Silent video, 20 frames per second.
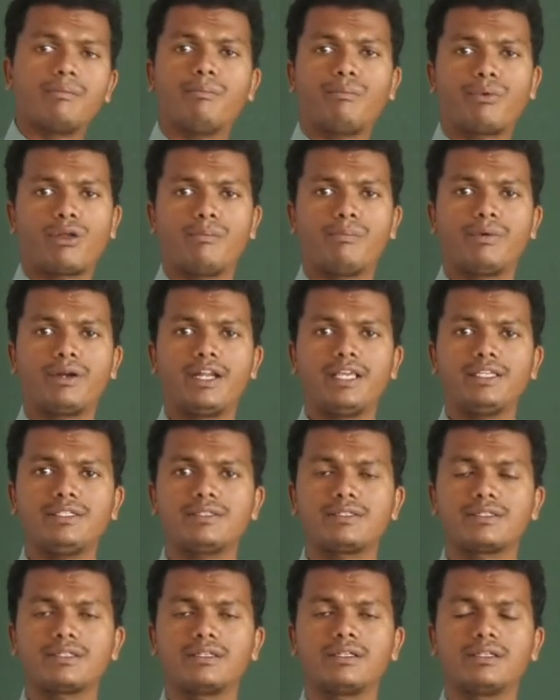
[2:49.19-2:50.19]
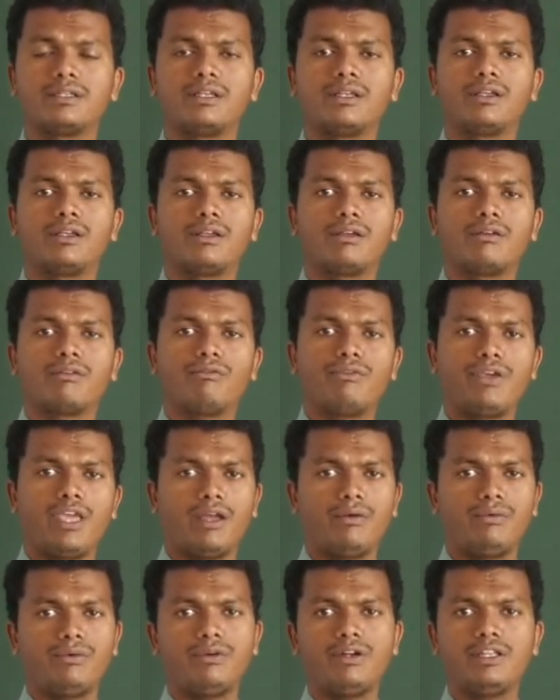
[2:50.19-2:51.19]
properties, we
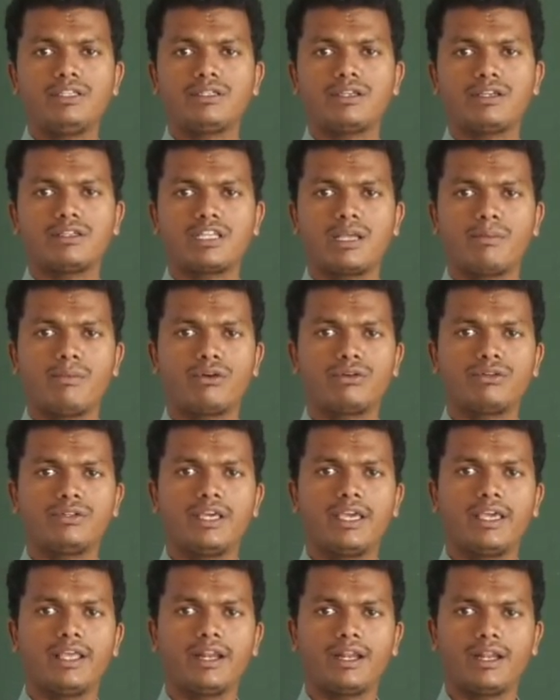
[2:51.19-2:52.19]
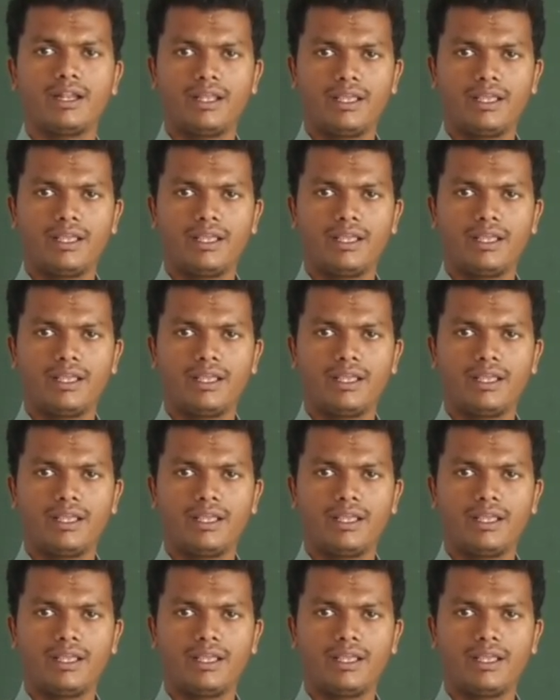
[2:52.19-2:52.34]
have to discuss about their